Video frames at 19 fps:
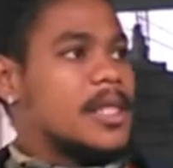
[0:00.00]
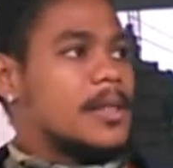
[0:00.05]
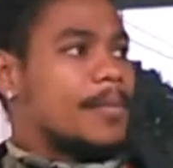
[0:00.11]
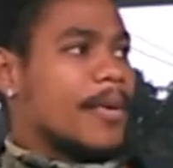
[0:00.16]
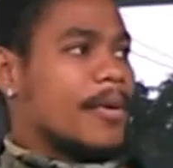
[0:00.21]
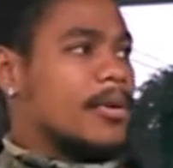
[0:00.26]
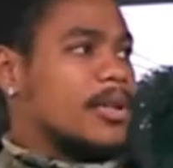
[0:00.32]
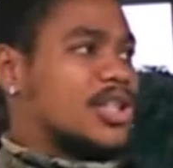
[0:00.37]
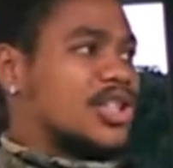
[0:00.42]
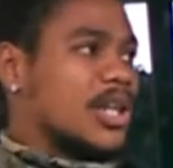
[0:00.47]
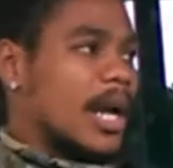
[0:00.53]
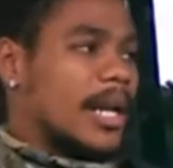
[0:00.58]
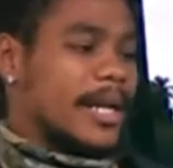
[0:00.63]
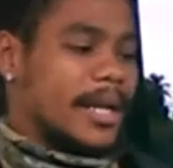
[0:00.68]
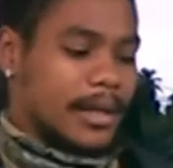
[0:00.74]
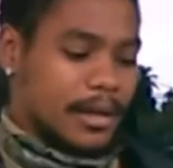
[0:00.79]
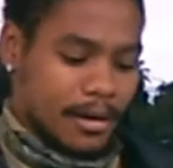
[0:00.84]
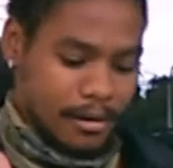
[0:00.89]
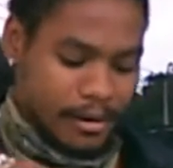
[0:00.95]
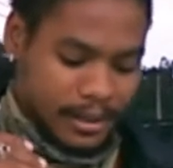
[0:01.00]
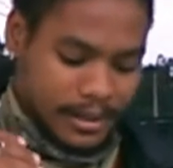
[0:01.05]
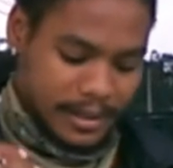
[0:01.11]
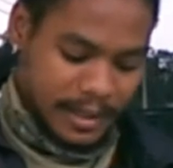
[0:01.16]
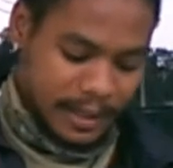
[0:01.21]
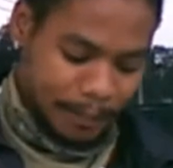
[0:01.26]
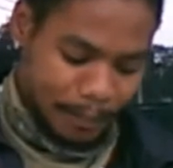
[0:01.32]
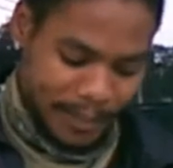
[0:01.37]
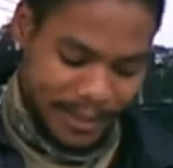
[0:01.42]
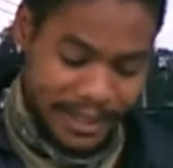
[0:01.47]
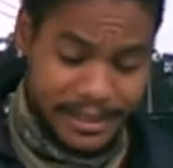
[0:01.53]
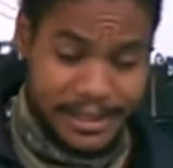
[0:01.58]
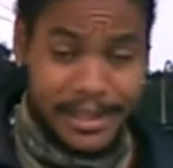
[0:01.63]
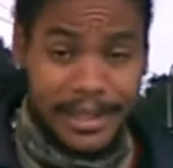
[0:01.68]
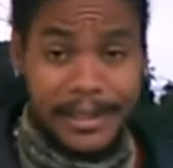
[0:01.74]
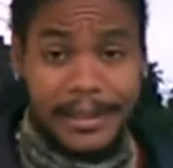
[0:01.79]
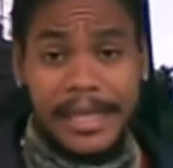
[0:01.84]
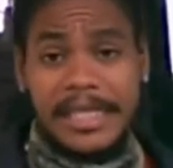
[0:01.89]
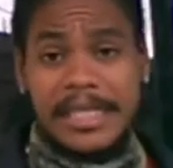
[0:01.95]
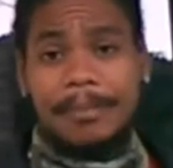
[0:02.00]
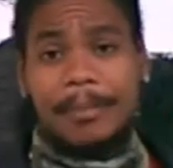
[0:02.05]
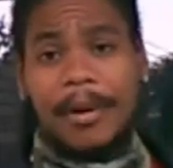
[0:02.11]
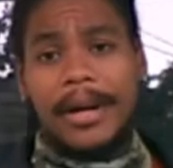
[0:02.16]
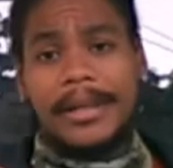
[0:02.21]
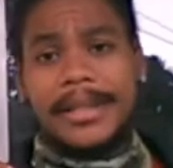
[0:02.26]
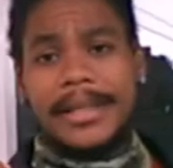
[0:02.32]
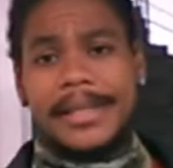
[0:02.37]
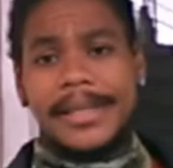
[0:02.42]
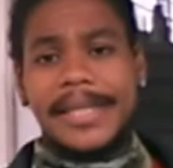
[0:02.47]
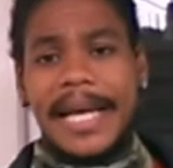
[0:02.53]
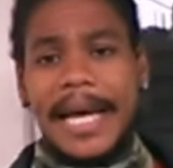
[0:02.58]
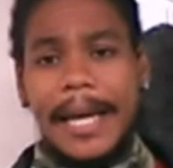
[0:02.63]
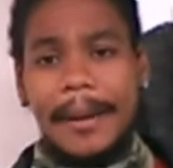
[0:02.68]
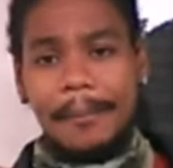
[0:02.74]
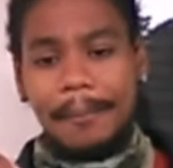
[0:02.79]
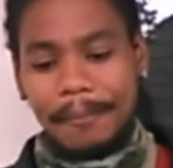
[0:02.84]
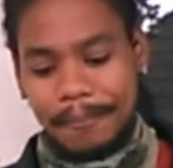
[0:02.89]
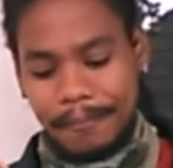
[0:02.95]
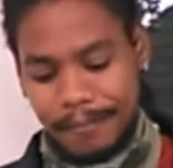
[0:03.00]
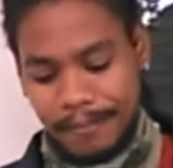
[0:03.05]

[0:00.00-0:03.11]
Spiritually, the resting place in this point in time,